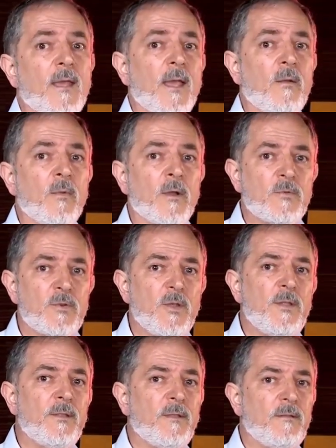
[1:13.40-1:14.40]
And when I'm
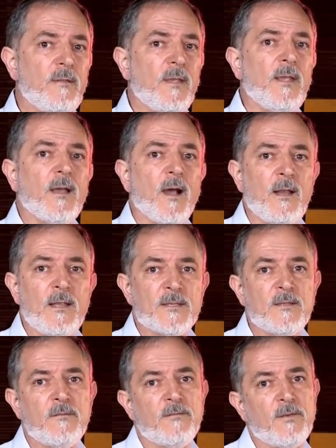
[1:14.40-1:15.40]
tuning the D, I
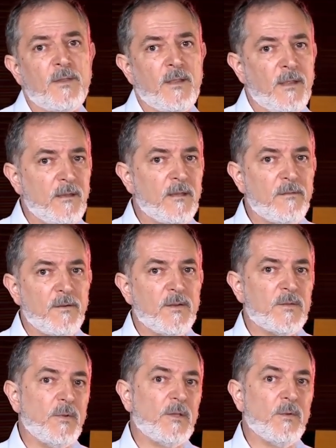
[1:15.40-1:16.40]
listen for the
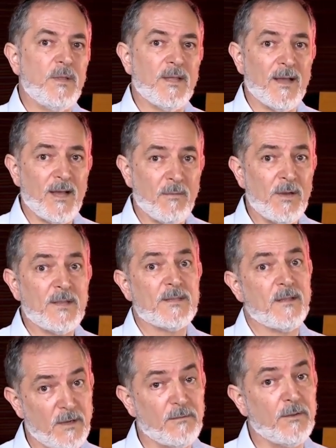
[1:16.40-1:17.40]
interference between the
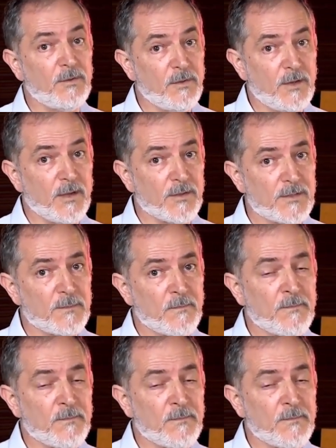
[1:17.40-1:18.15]
harmonics of the two notes.